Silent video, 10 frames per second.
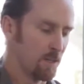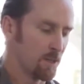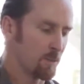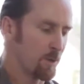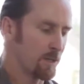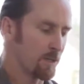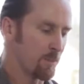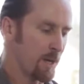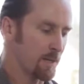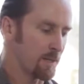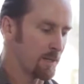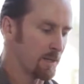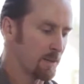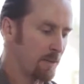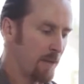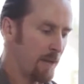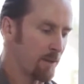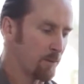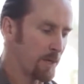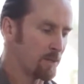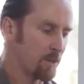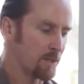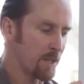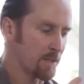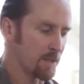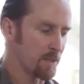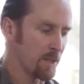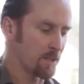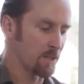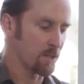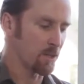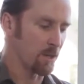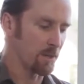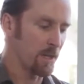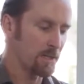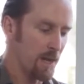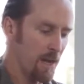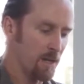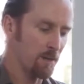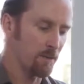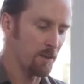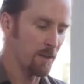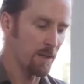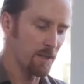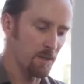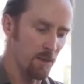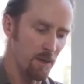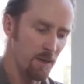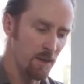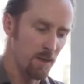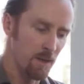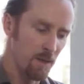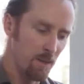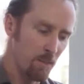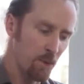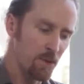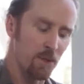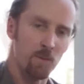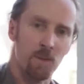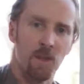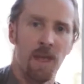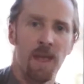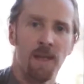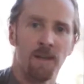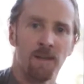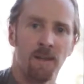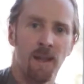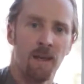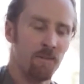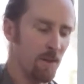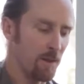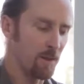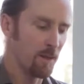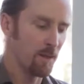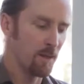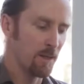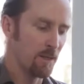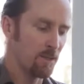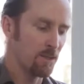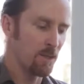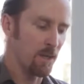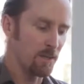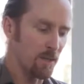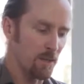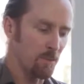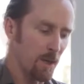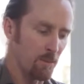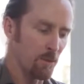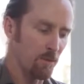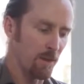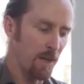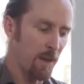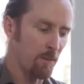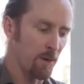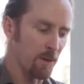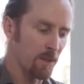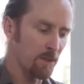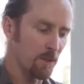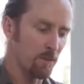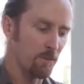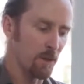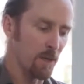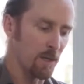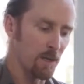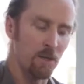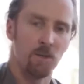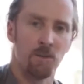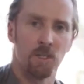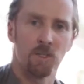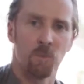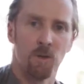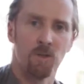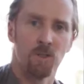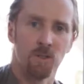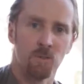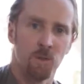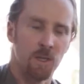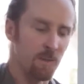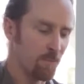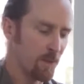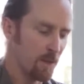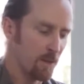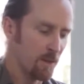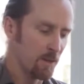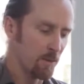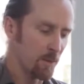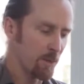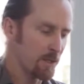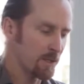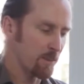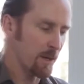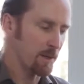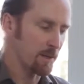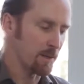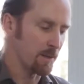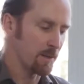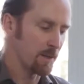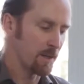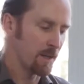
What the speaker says: just press the button and wait 2 seconds, it takes the shot. And that's handy if you don't actually want to push it with your hand and have that chance that you might move the camera. That's good for like longer exposures where you want to press the button